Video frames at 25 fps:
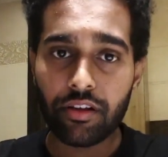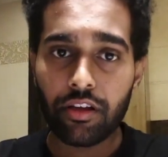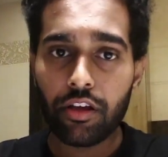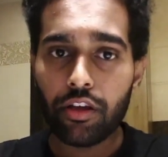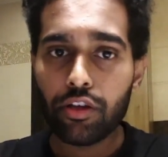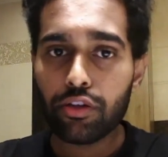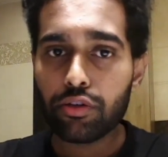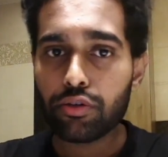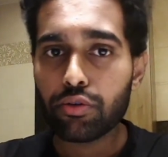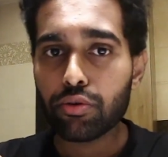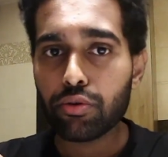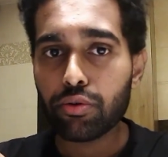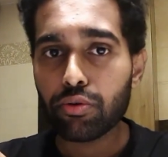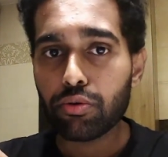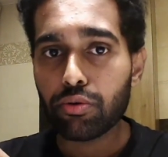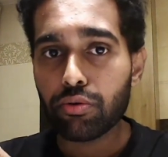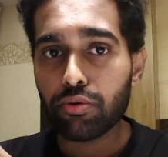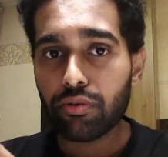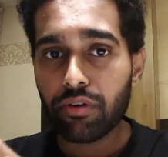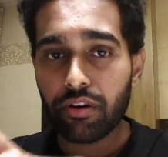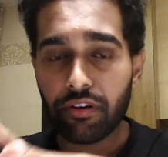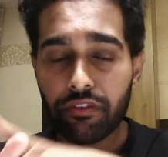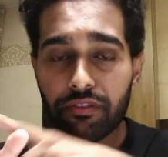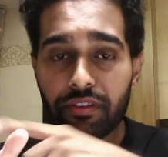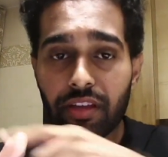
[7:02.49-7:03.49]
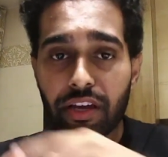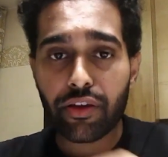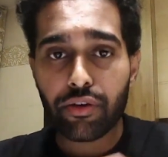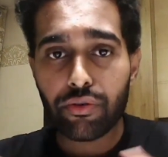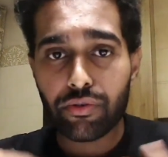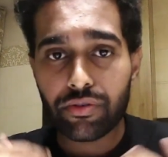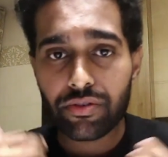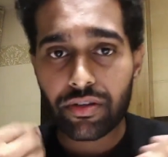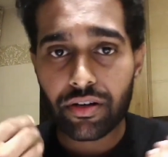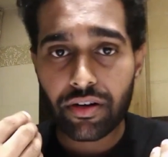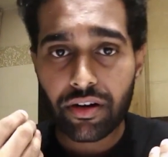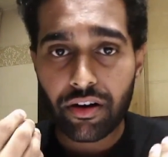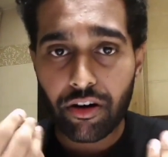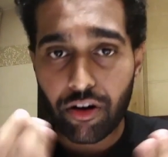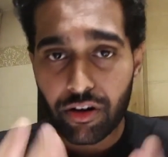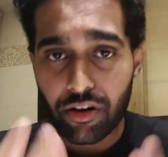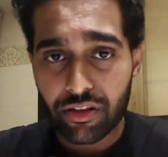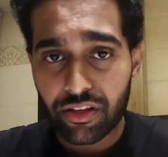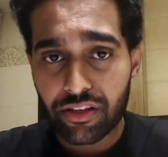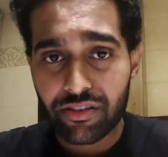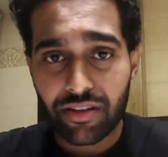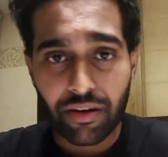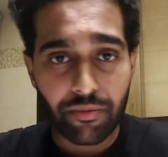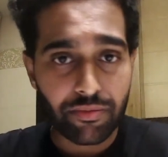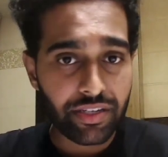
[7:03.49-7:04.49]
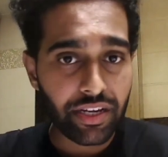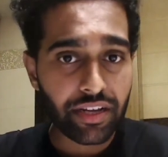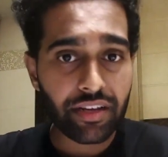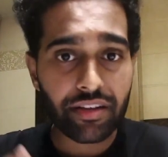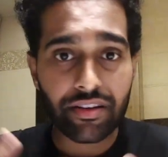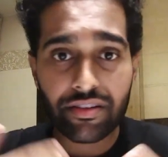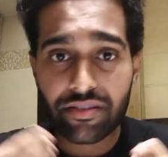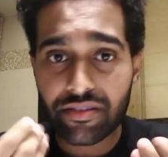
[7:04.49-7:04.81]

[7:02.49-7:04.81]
So if the user or the subject is